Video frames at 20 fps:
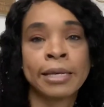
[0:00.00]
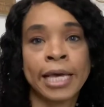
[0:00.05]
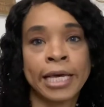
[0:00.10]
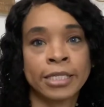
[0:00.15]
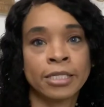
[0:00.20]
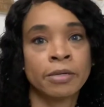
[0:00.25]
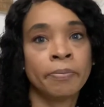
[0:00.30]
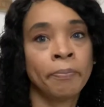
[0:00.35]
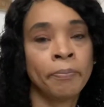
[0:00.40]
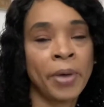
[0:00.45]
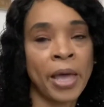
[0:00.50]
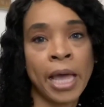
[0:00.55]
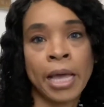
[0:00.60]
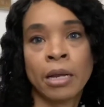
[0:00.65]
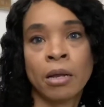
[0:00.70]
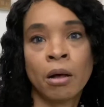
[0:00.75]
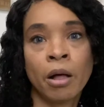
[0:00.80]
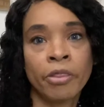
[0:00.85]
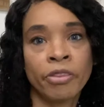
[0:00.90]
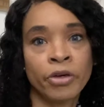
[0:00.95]
some paint
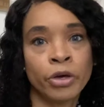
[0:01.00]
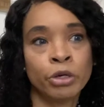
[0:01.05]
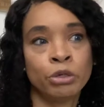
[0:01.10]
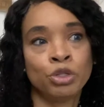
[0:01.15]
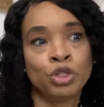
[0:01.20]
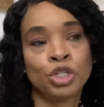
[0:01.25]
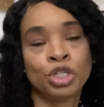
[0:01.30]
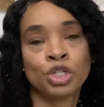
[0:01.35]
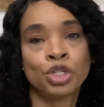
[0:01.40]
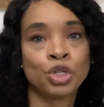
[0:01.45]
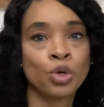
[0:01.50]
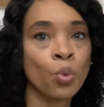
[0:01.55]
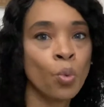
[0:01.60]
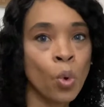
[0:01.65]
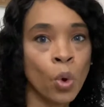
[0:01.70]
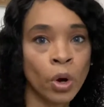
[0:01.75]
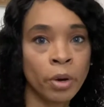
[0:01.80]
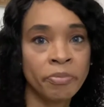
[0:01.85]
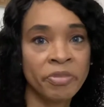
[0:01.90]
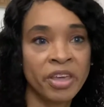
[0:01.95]
on those just to
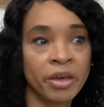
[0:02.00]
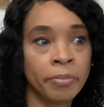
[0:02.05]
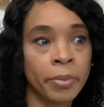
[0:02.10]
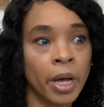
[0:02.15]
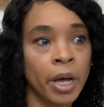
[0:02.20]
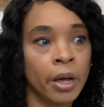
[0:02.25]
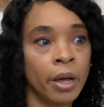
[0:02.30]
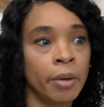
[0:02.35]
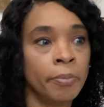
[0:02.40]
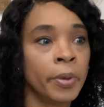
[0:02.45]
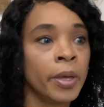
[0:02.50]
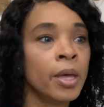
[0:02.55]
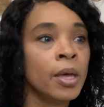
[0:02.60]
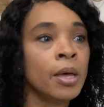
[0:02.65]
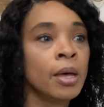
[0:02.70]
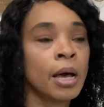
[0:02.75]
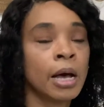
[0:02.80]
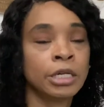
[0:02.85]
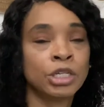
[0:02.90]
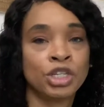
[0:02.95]
warm them up
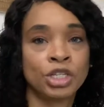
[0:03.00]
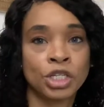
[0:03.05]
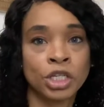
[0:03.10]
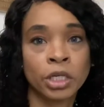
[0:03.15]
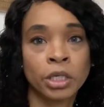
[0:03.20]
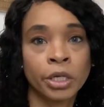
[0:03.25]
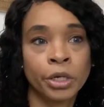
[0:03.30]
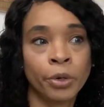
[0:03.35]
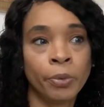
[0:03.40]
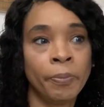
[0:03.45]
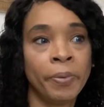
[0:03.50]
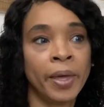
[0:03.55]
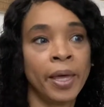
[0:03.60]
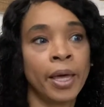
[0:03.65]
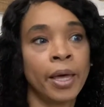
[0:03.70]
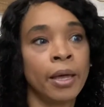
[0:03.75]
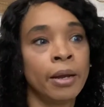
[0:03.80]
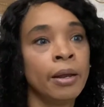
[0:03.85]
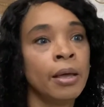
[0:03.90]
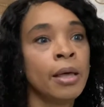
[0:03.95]
just a little
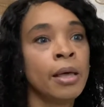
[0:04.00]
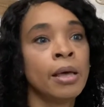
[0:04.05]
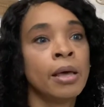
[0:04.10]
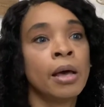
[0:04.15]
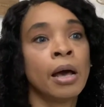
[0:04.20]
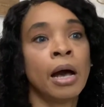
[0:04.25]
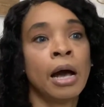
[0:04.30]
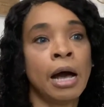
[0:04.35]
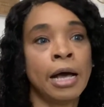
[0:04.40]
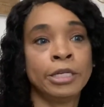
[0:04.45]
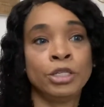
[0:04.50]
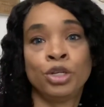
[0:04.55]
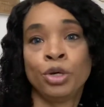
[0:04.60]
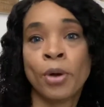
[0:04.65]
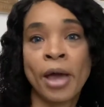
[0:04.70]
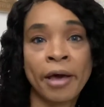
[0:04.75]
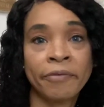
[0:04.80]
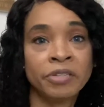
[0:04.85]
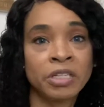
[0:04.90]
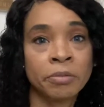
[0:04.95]
bit. I do
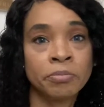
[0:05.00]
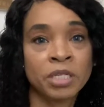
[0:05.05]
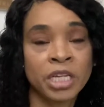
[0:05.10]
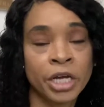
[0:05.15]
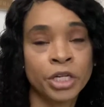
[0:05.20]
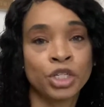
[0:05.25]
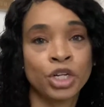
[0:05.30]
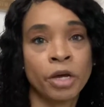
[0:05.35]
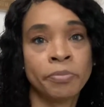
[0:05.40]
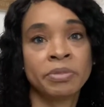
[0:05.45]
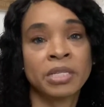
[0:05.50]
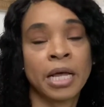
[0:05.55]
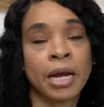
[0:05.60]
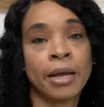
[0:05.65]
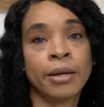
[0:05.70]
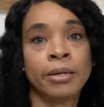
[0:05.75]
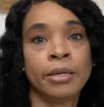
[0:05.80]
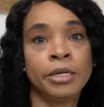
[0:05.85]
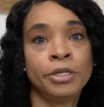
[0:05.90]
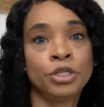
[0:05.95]
have some touch-ups that I
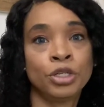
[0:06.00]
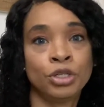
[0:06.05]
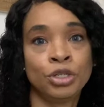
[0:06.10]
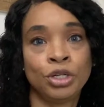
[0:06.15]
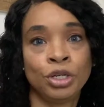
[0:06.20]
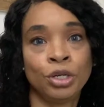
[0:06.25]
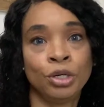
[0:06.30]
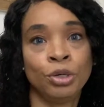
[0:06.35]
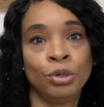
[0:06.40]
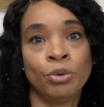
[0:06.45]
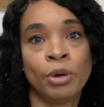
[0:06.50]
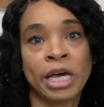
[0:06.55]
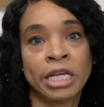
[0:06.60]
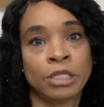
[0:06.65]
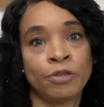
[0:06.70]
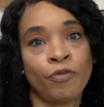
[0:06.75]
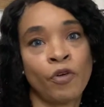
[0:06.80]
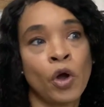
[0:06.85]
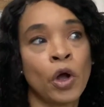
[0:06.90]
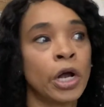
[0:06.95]
need to do as
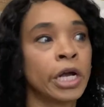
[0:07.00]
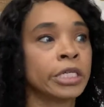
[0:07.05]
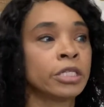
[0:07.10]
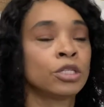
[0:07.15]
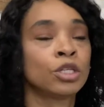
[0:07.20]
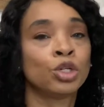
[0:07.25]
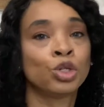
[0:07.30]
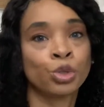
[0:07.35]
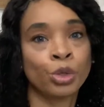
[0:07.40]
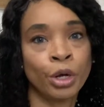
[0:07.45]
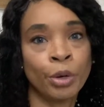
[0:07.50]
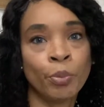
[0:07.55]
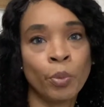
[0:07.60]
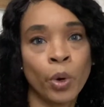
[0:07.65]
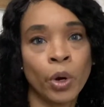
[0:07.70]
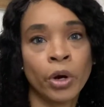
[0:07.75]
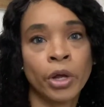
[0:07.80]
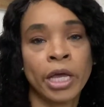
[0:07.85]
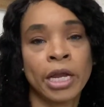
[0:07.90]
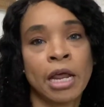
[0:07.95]
far as the trim
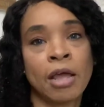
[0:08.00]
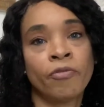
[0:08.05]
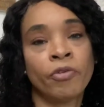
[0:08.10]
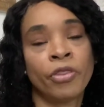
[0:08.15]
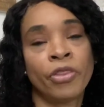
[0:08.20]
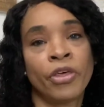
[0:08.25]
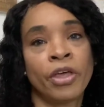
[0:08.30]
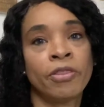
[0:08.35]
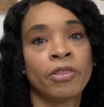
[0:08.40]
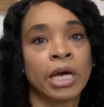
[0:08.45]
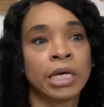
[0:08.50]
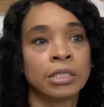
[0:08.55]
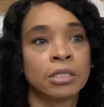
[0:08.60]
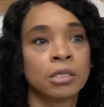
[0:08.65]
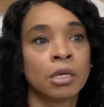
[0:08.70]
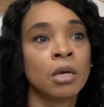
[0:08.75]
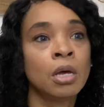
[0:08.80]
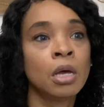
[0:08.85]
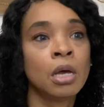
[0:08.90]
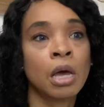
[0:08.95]
work and everything that's
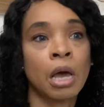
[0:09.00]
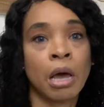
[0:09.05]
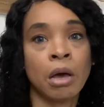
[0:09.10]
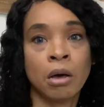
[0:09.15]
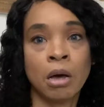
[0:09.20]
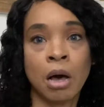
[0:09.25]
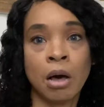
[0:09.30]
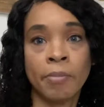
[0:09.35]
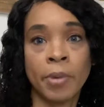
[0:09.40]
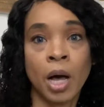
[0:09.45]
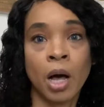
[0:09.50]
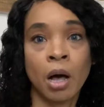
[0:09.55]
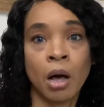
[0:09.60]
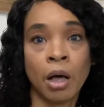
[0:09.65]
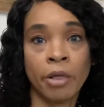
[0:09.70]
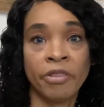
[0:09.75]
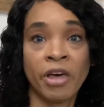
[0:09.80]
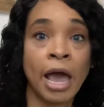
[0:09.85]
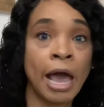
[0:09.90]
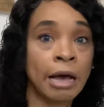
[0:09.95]

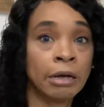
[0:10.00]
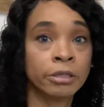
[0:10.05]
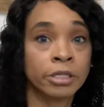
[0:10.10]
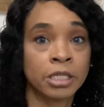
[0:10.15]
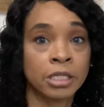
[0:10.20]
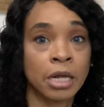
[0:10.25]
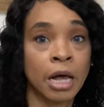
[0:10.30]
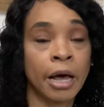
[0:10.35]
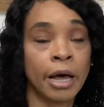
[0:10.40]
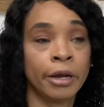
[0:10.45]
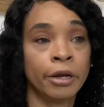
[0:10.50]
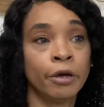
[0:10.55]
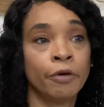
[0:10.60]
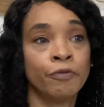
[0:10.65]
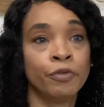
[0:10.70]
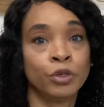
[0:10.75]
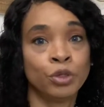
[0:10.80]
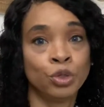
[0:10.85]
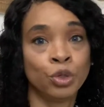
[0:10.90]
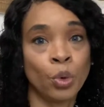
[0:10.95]
on the outside of
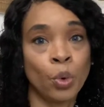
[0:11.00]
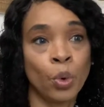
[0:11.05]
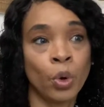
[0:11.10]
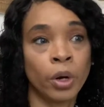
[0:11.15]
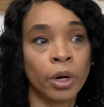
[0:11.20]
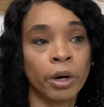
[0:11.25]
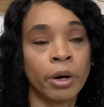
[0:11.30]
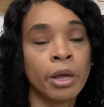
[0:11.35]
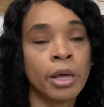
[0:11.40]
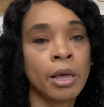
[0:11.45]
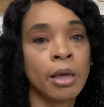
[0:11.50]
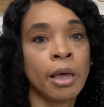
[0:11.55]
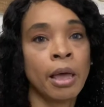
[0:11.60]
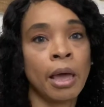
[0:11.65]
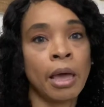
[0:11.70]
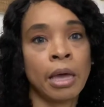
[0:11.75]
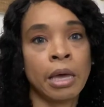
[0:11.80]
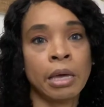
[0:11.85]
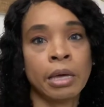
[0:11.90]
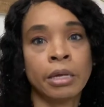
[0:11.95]
the door,
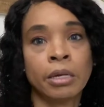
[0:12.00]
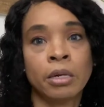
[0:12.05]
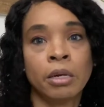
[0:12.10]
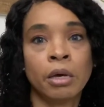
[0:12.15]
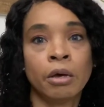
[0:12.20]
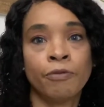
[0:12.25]
and